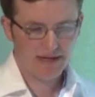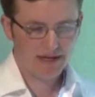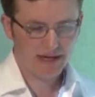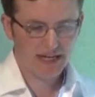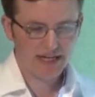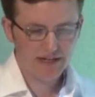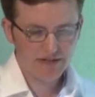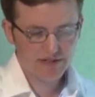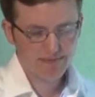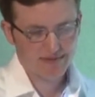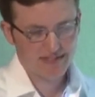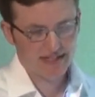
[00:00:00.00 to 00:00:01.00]
A
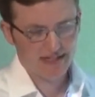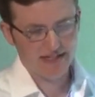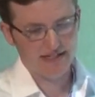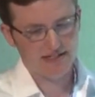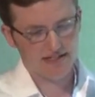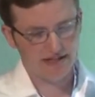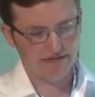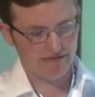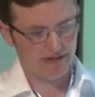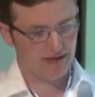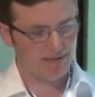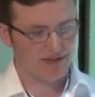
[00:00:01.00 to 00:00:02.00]
huge percentage of
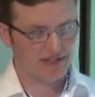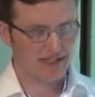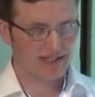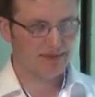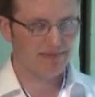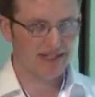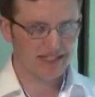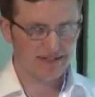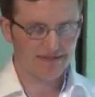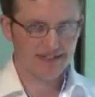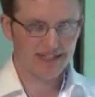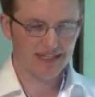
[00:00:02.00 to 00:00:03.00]
one of the most
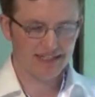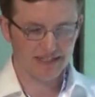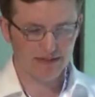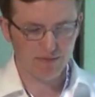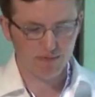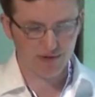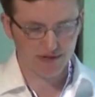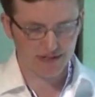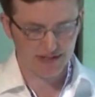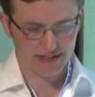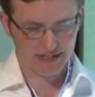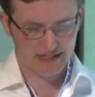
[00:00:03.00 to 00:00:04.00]
expensive cities in the
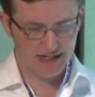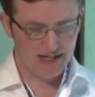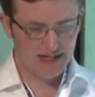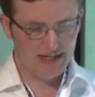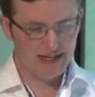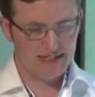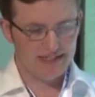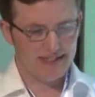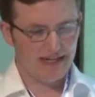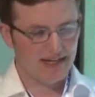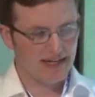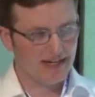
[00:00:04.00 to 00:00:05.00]
world is
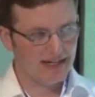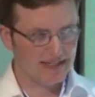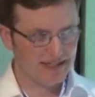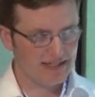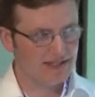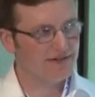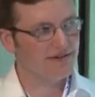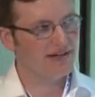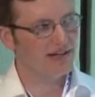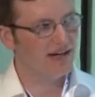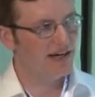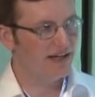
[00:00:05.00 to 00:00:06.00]
dedicated to
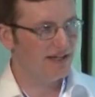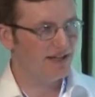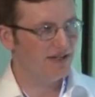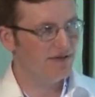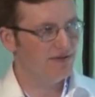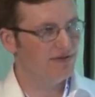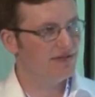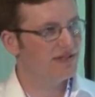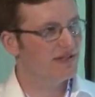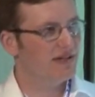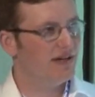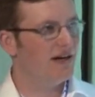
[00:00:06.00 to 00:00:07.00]
storing
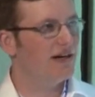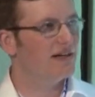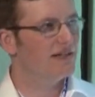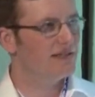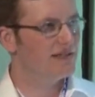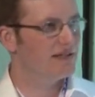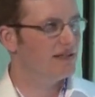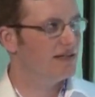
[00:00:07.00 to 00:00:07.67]
unused cars.